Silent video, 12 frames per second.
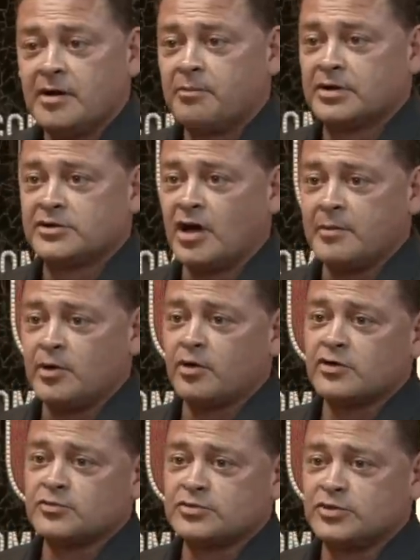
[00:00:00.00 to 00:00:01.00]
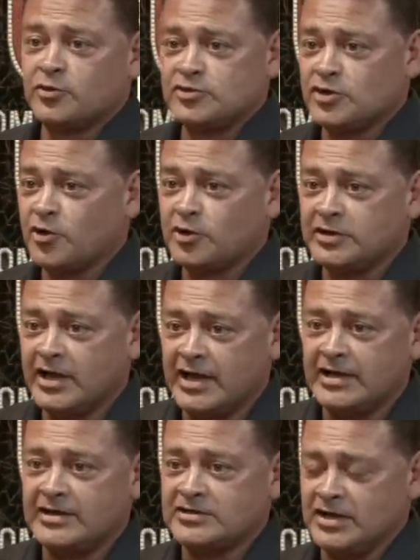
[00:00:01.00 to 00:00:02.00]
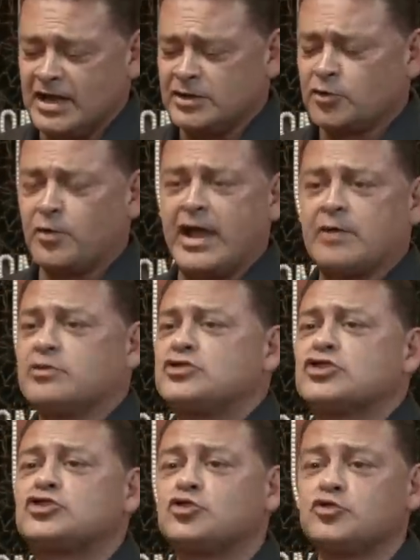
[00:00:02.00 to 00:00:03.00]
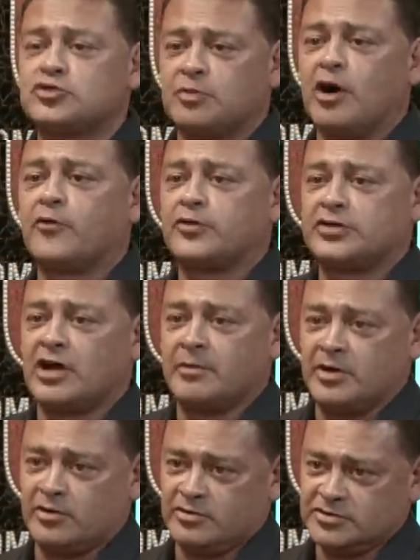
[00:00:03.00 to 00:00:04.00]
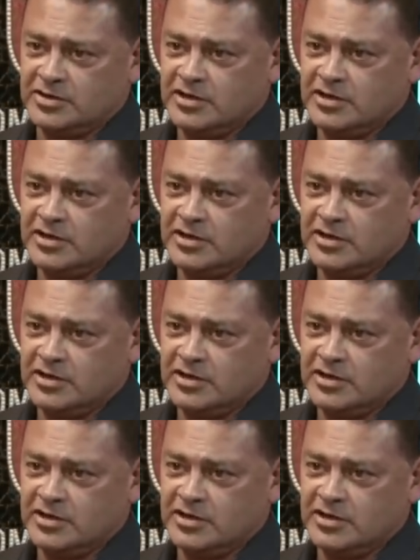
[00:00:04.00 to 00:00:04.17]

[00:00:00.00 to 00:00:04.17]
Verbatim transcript: But Tommy Hearns was no joke in the 80s, and Duran was just too small for Tommy Hearns.